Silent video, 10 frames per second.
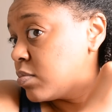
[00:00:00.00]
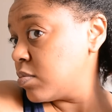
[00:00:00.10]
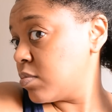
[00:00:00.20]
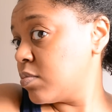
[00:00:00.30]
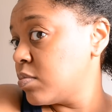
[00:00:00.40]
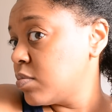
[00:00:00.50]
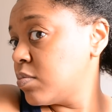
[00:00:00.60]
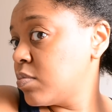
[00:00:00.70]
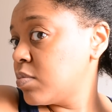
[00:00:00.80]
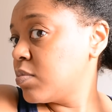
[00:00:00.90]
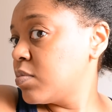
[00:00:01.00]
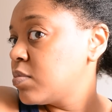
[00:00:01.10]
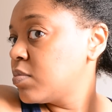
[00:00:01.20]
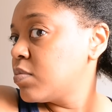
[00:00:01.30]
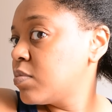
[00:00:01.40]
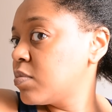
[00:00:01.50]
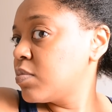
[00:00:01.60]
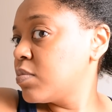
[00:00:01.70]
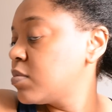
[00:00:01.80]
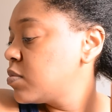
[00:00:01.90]

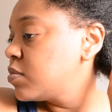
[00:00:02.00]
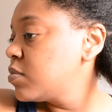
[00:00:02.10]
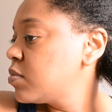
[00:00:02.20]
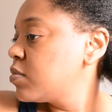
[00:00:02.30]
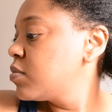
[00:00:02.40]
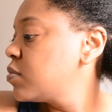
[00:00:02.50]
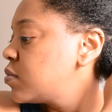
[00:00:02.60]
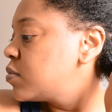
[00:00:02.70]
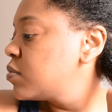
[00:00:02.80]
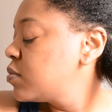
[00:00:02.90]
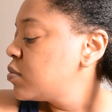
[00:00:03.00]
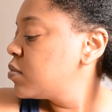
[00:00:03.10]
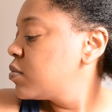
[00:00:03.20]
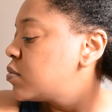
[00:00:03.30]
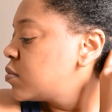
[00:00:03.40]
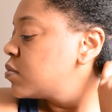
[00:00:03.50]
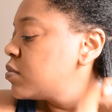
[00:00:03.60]
(silence)